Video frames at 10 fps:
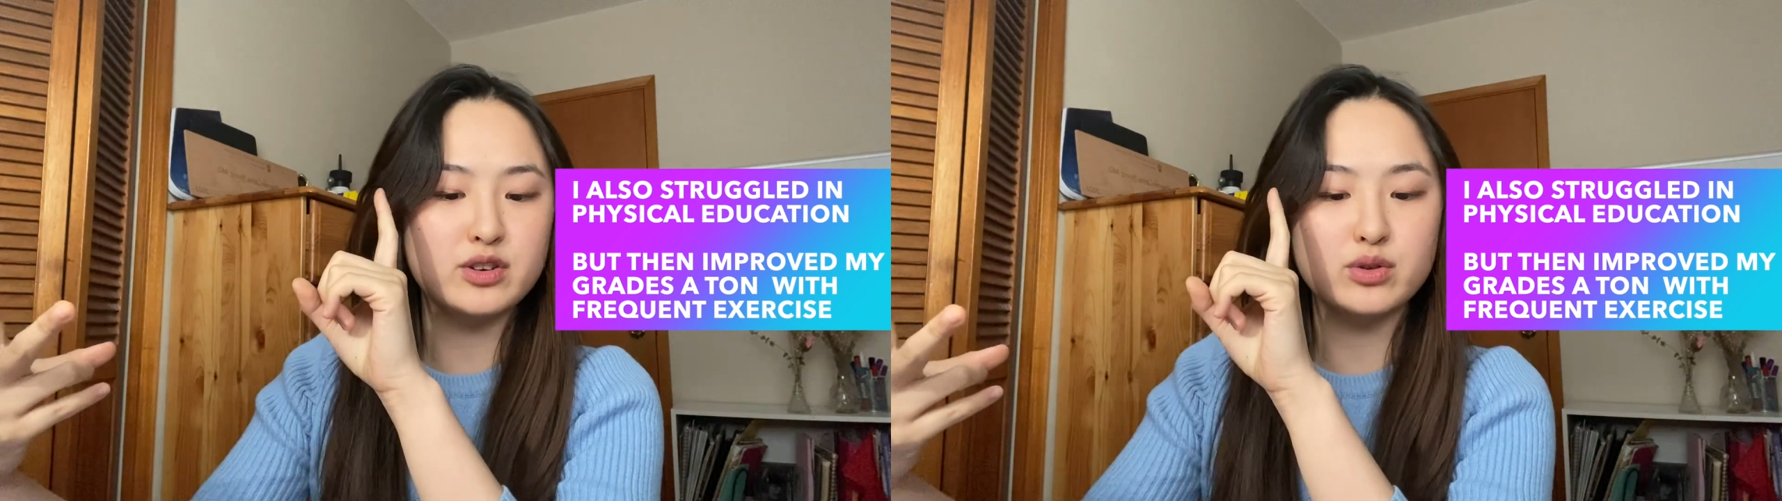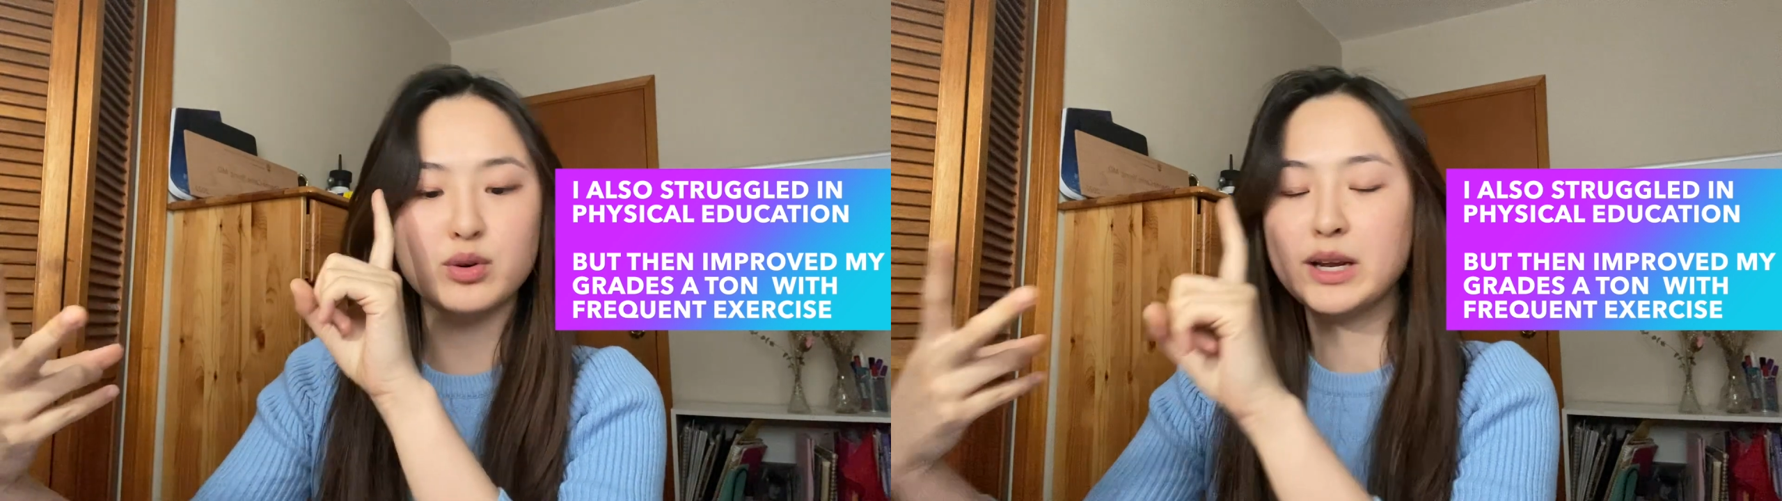
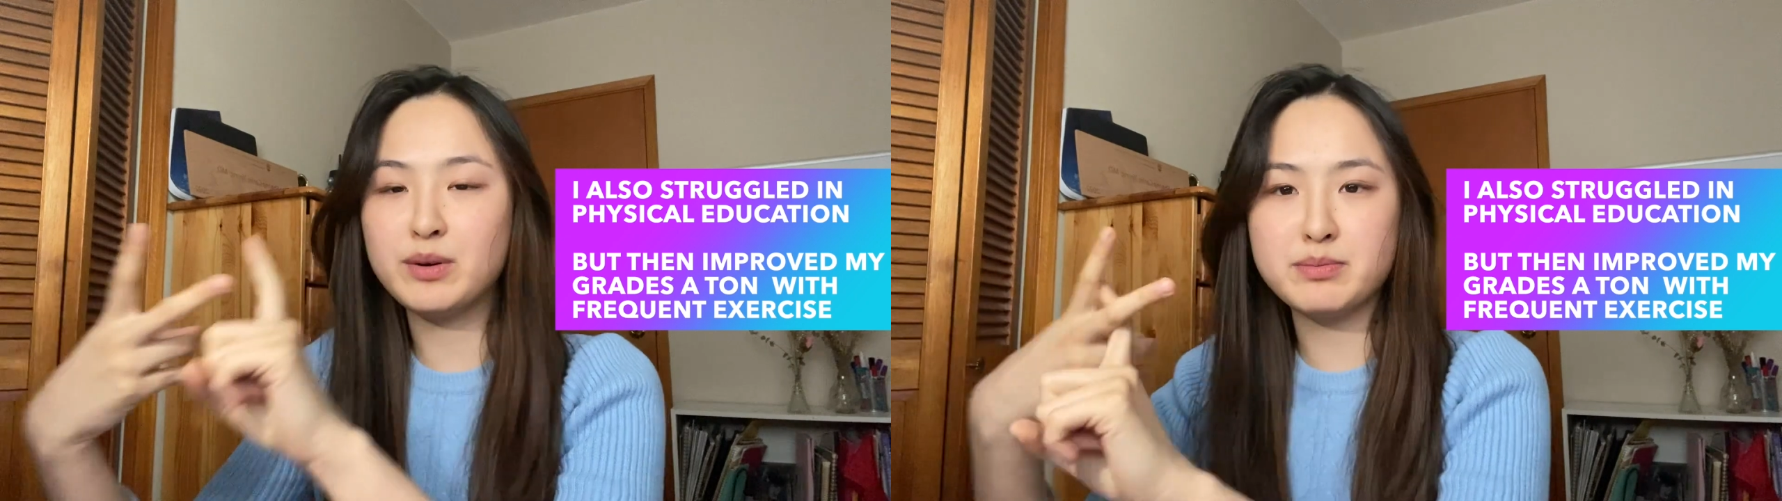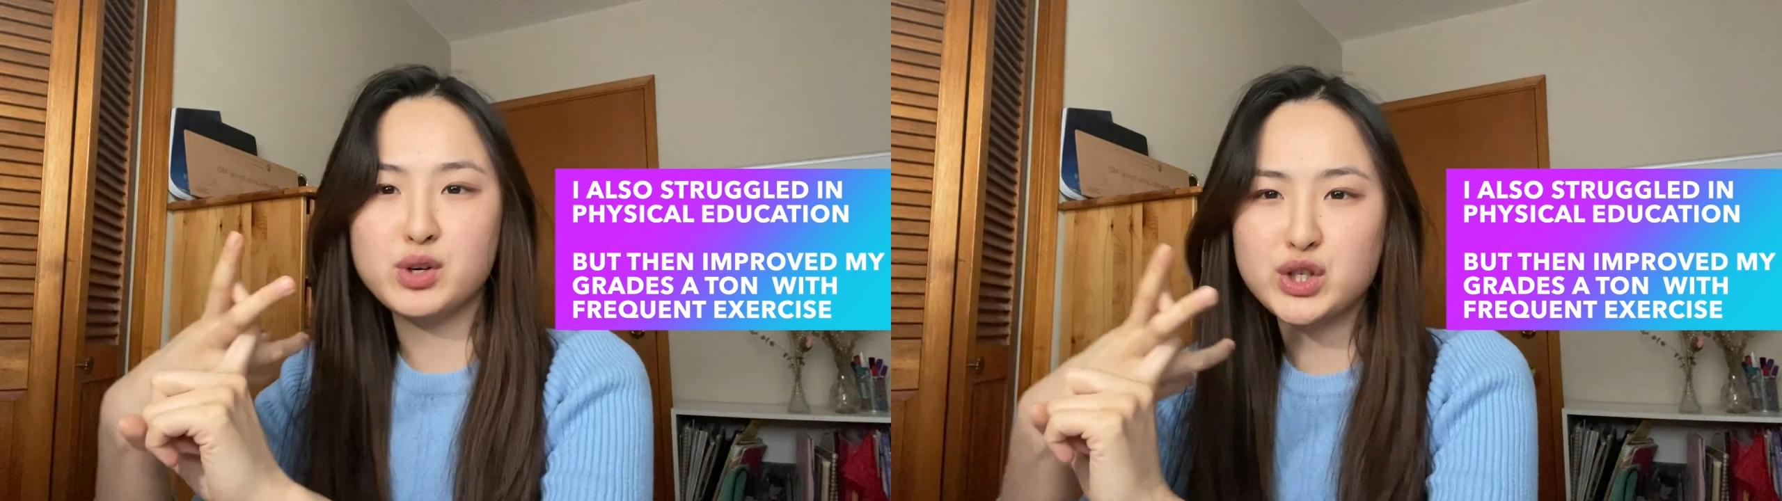do
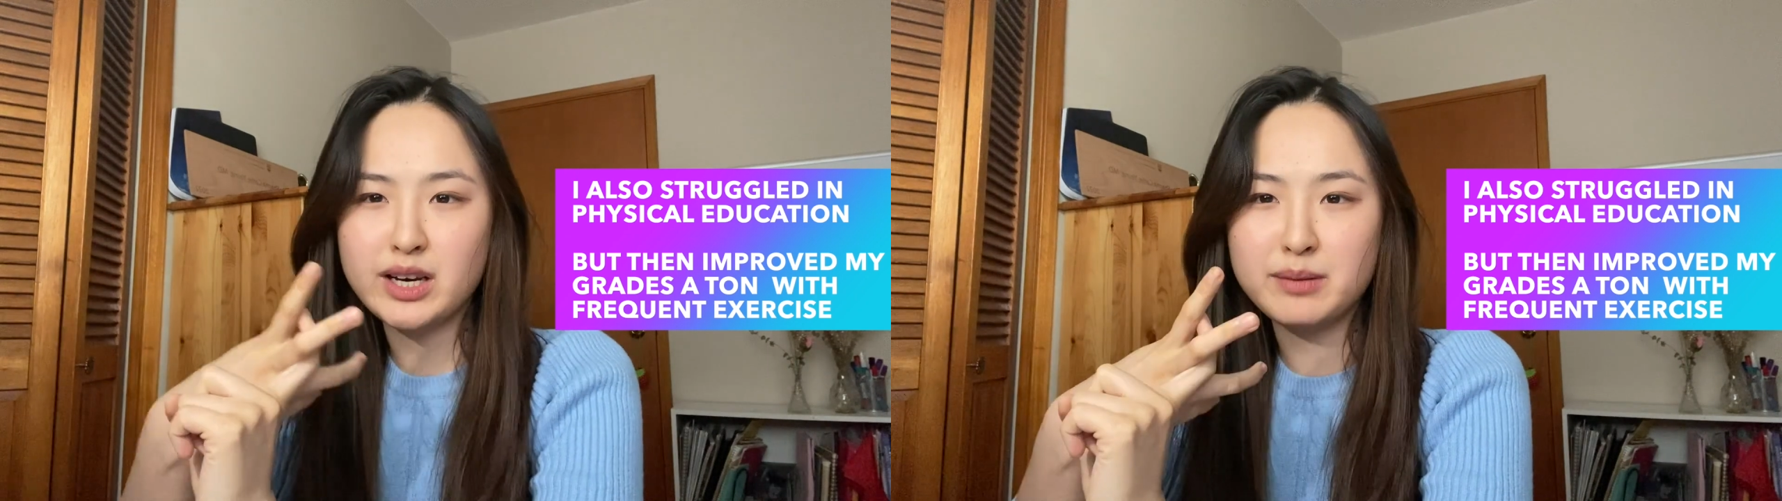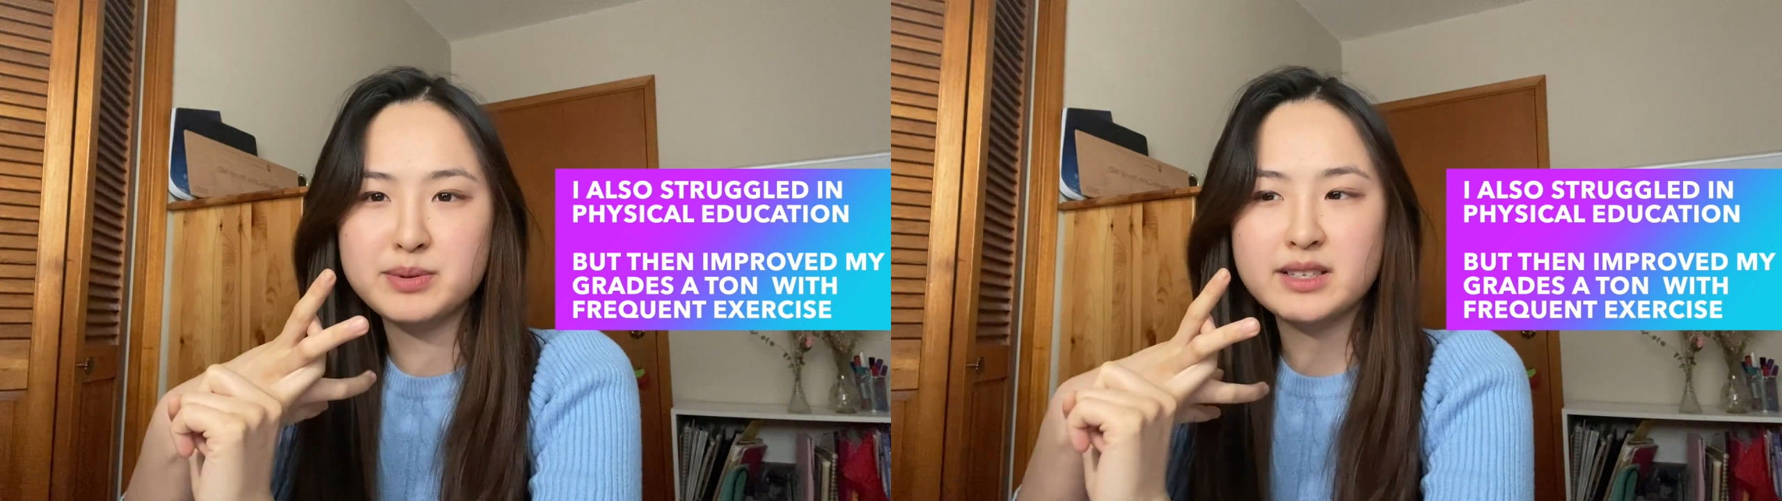21
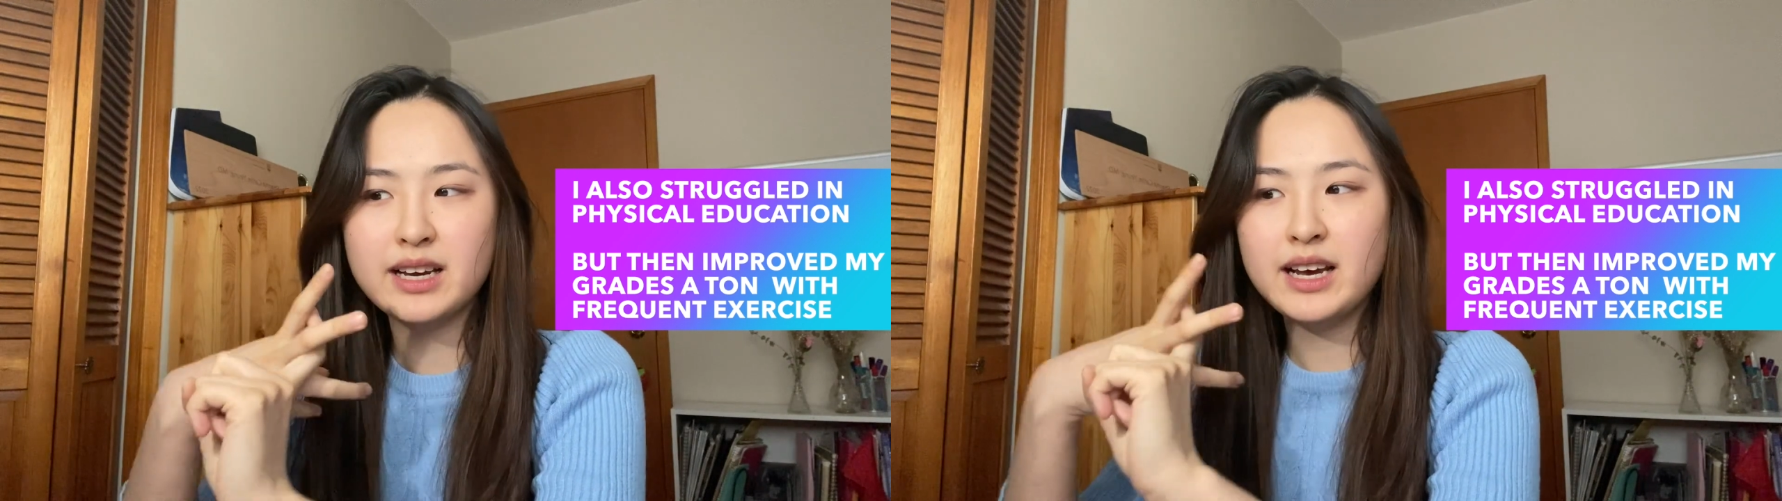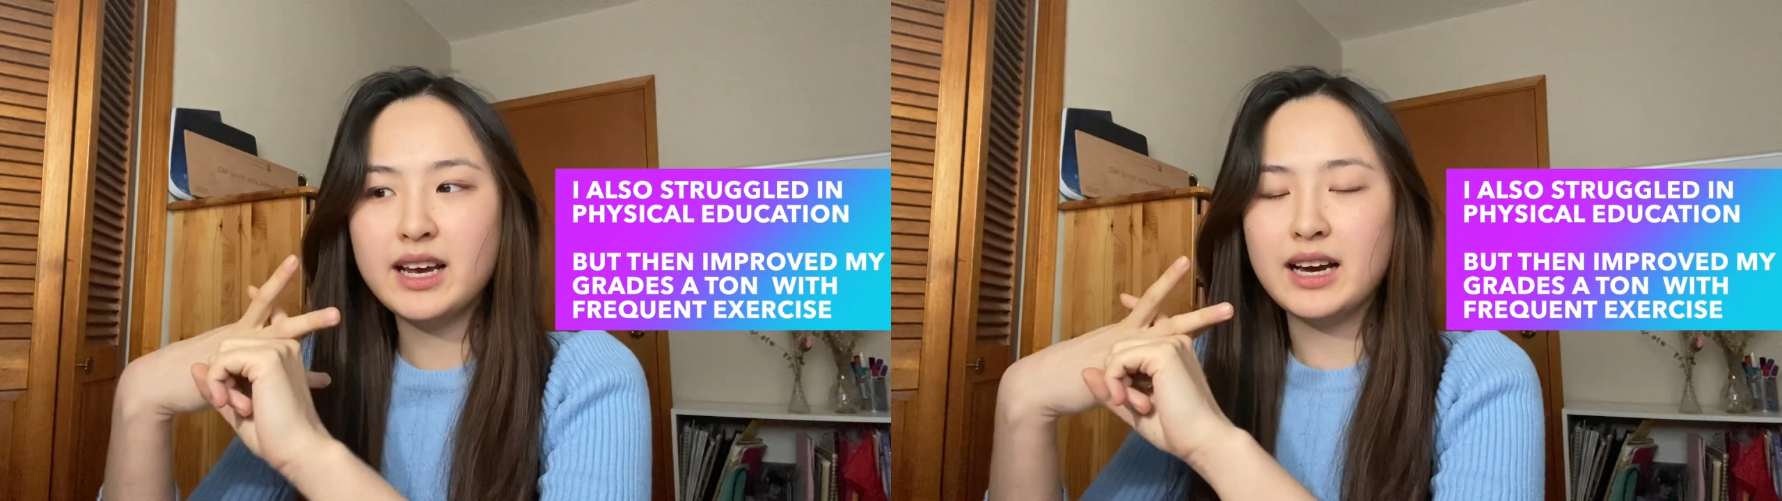push-ups
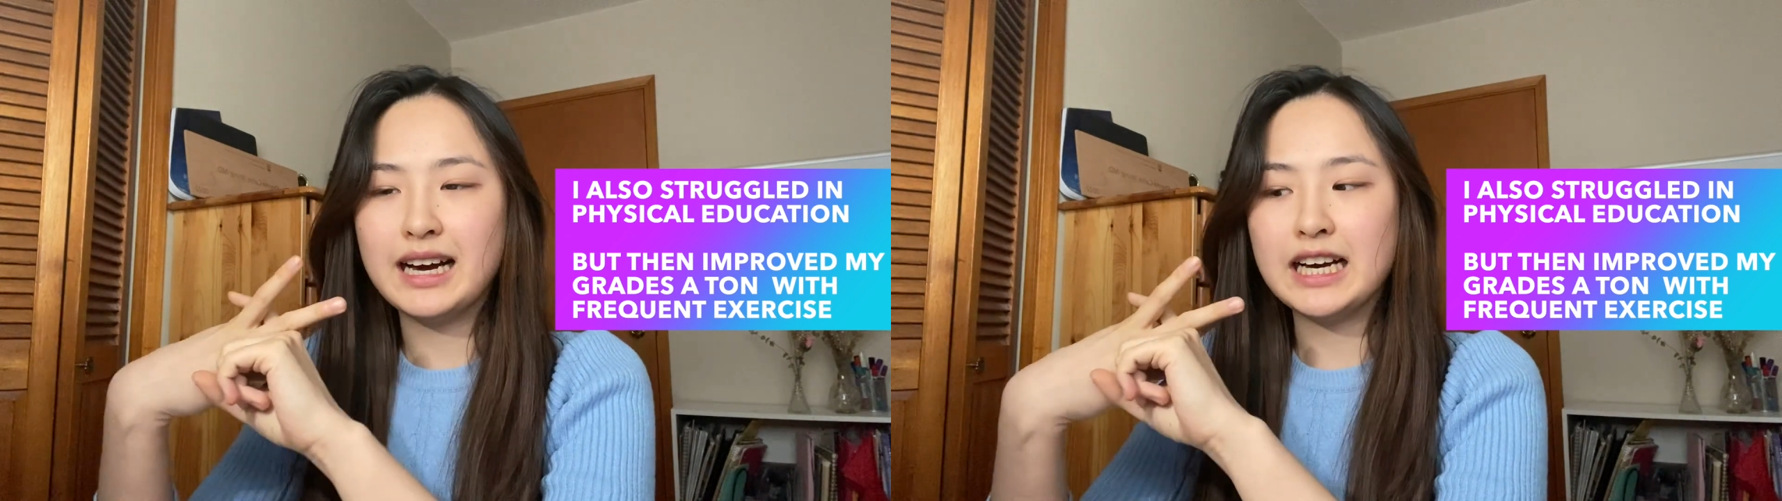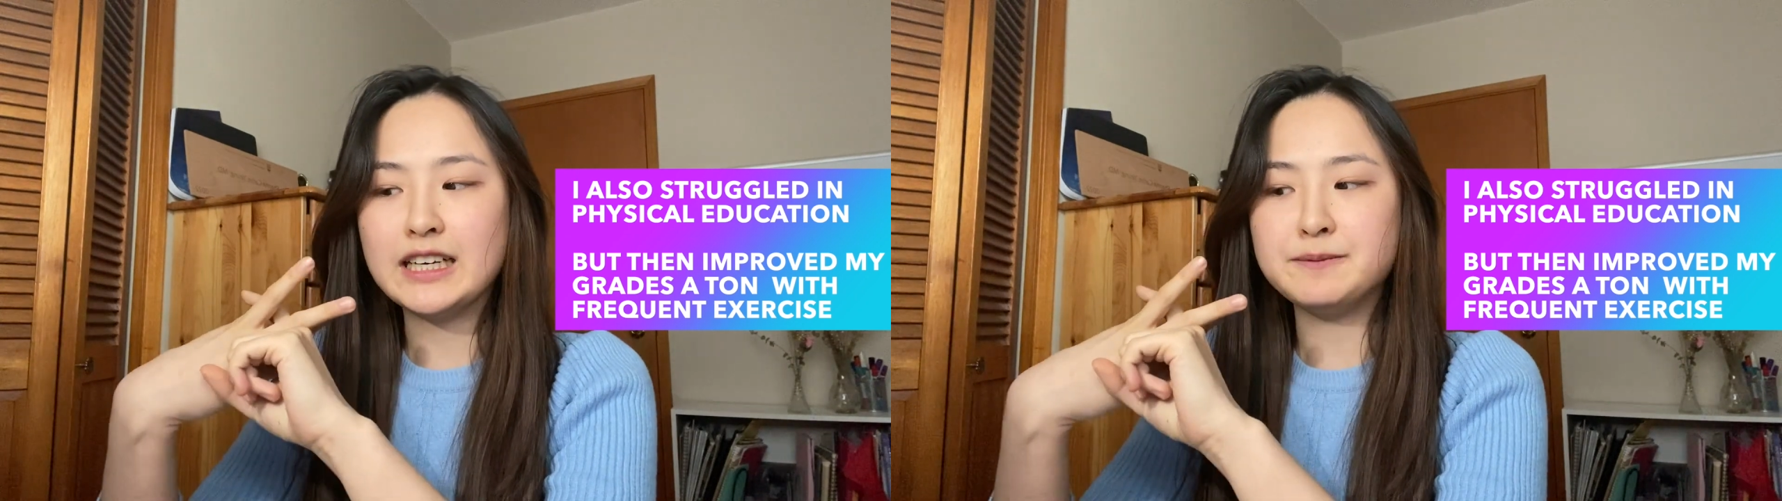
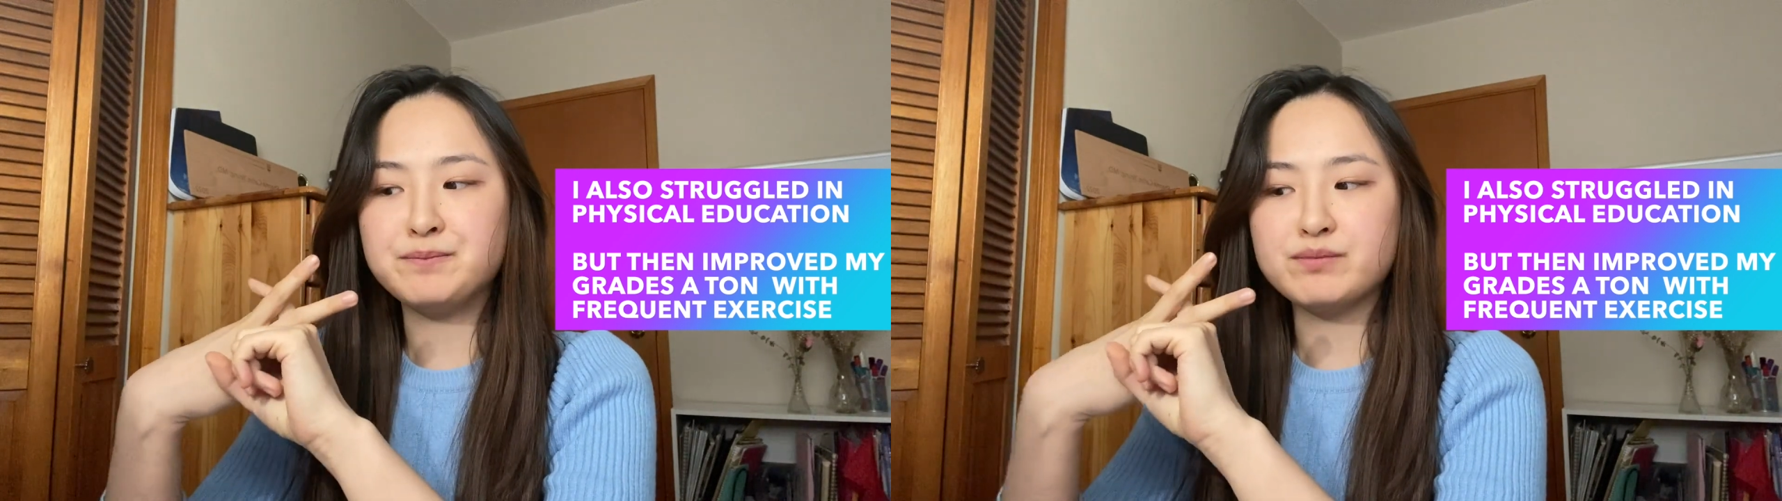um,